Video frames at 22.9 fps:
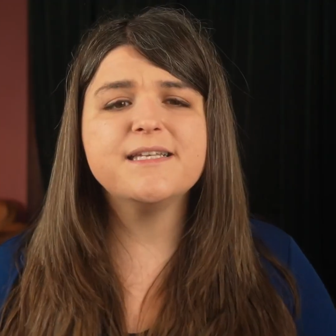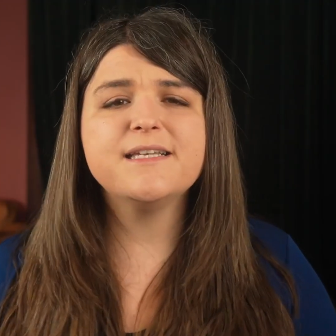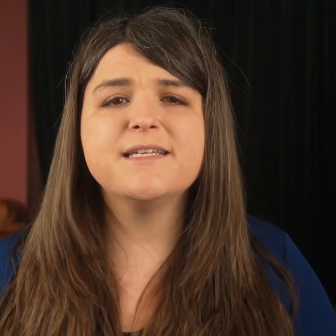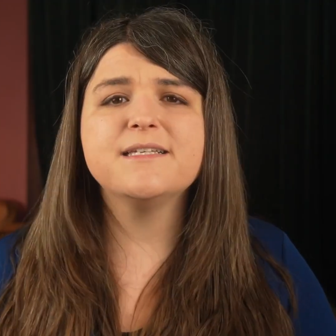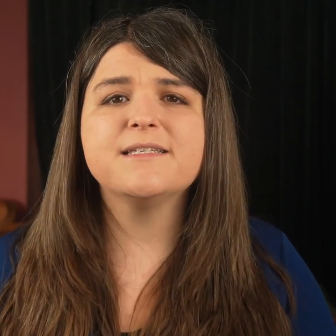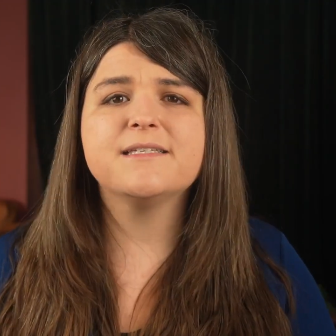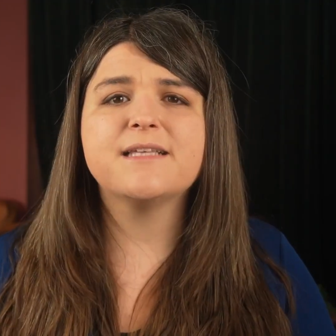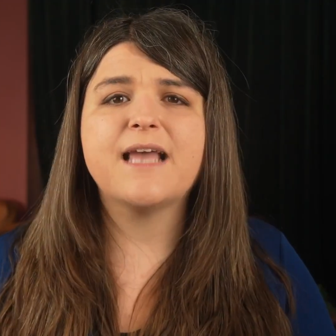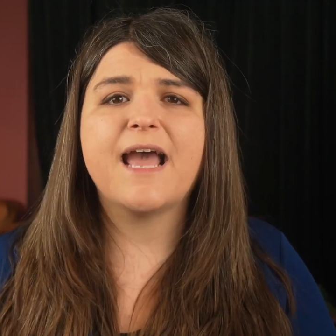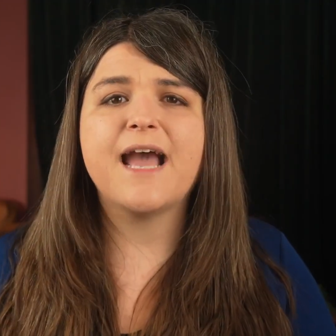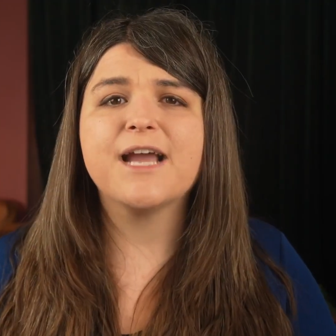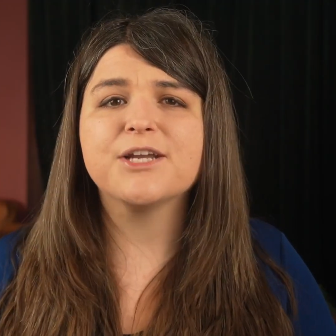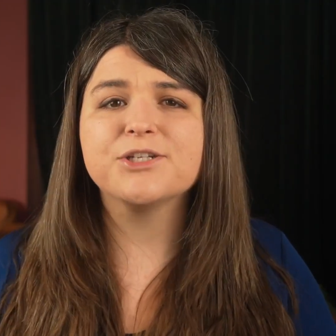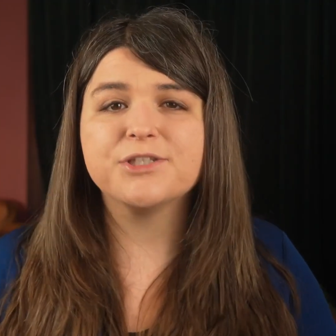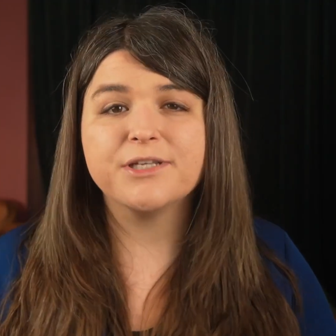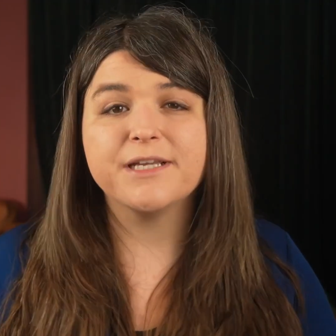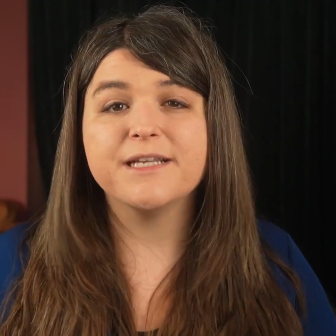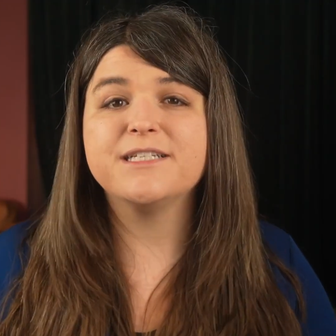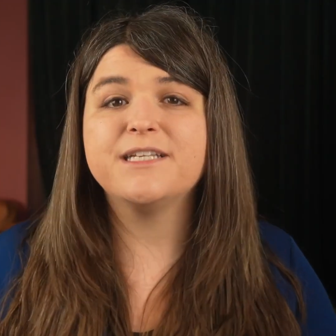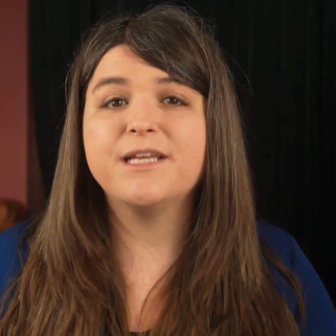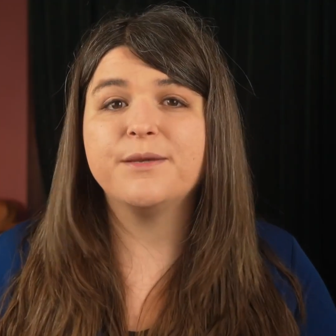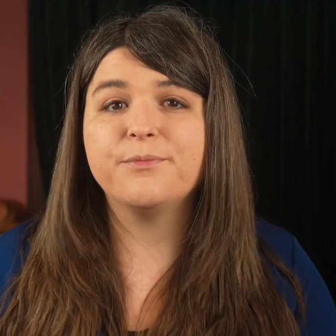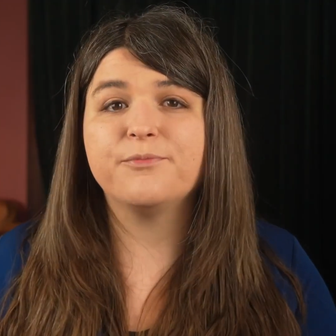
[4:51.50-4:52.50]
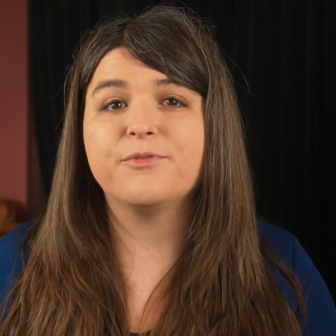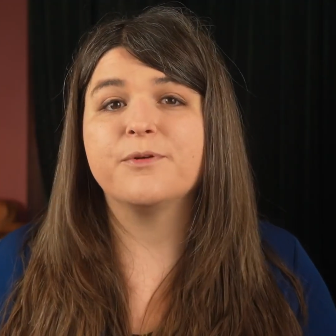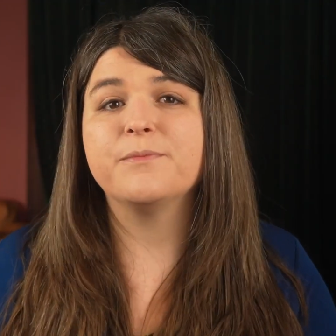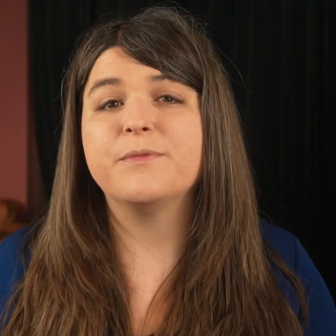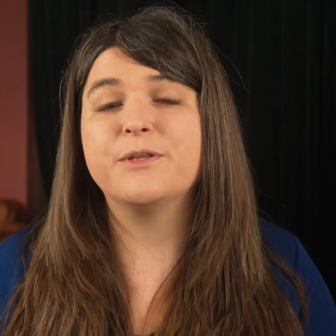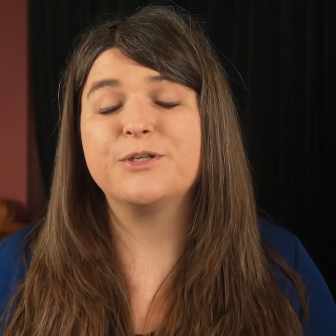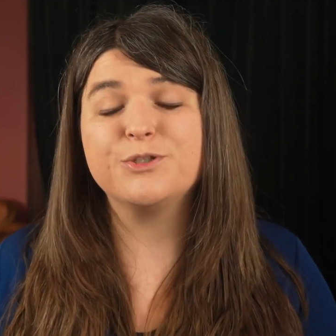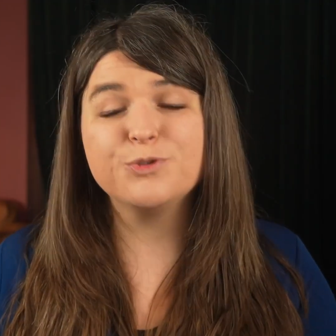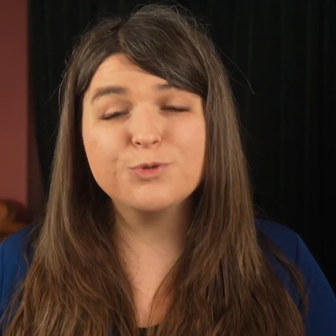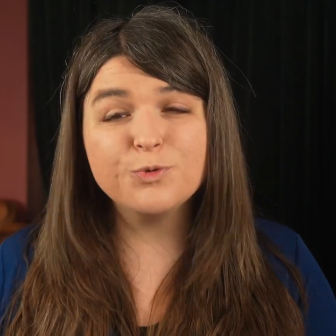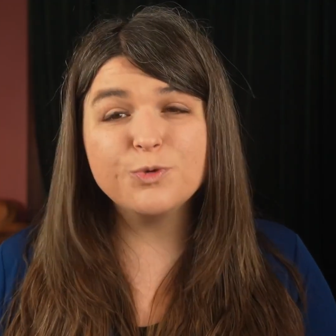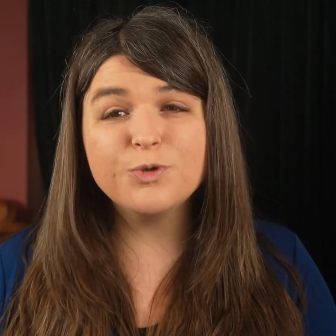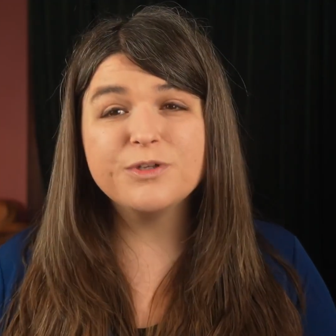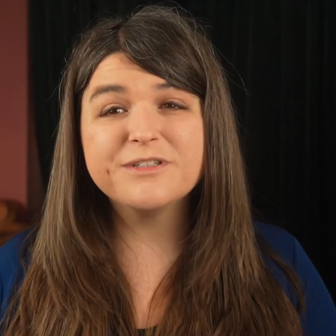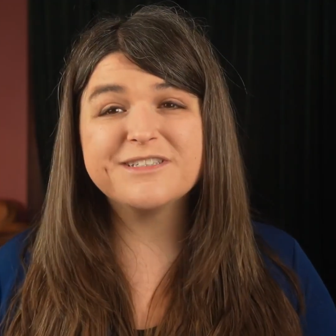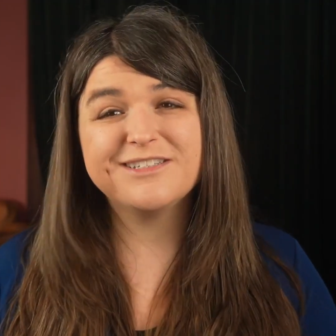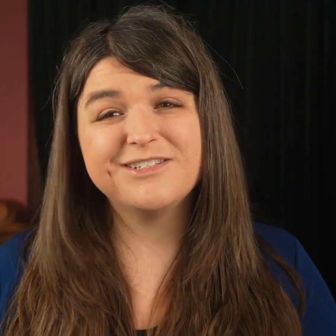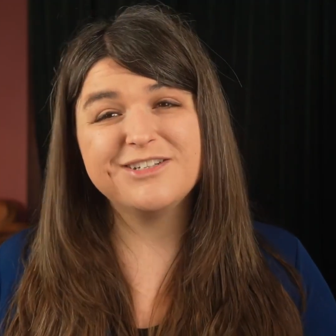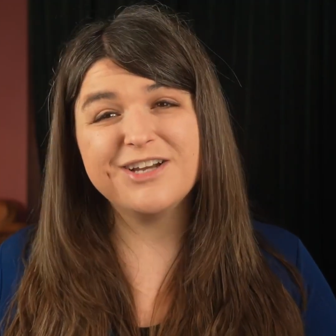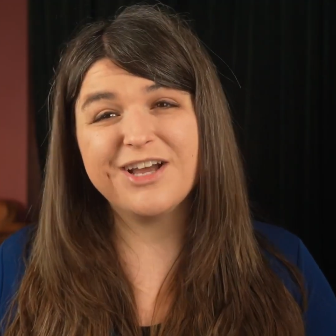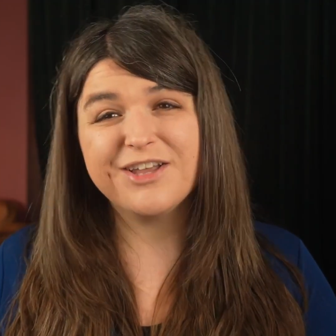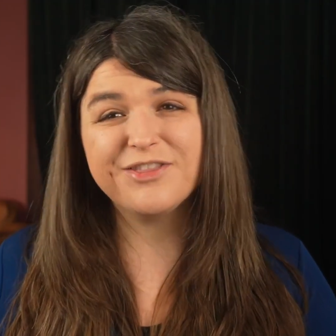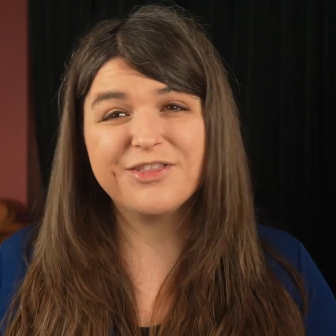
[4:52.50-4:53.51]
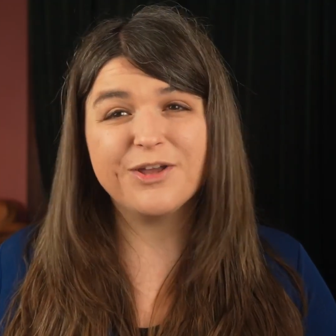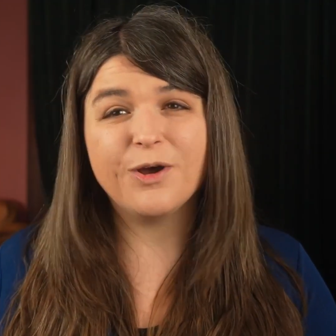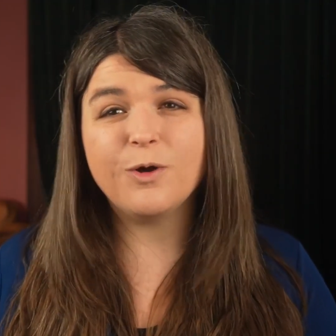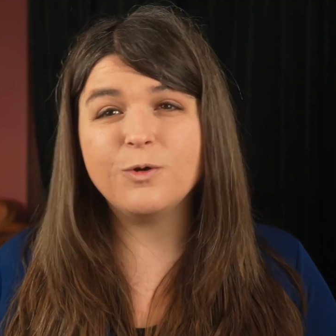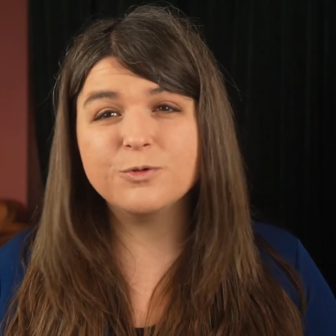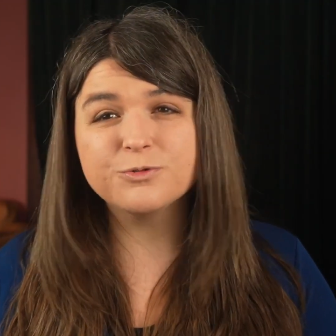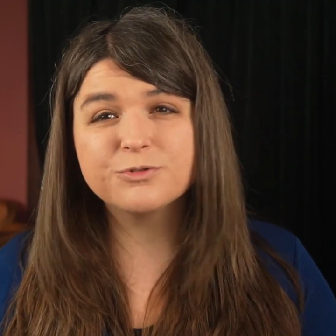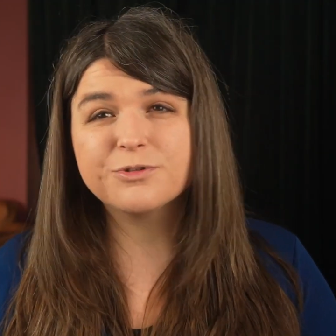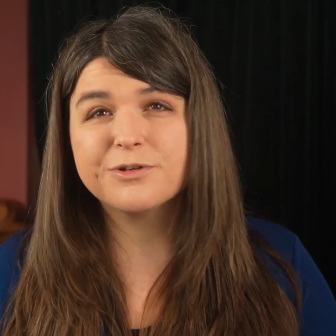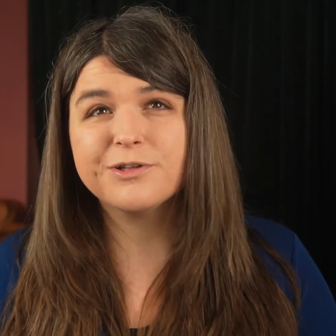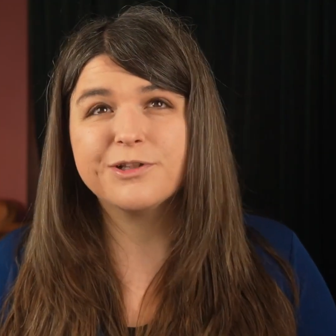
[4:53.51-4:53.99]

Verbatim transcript: is actually a tip from the tools, not the ultra